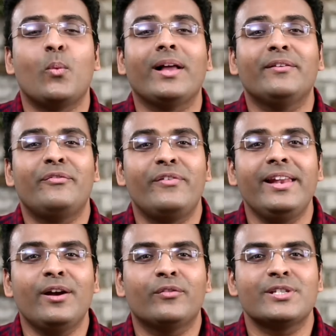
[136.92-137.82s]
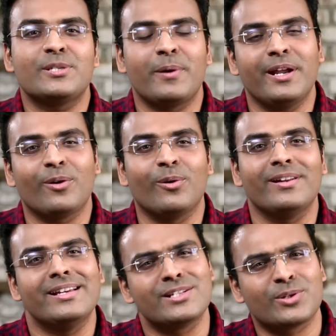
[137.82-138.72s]
While the filling of the spring
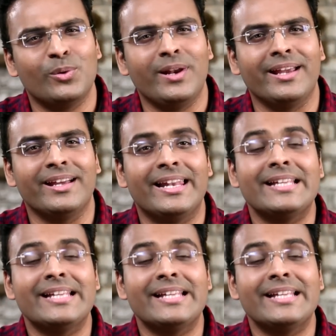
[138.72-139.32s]
roll is cooling,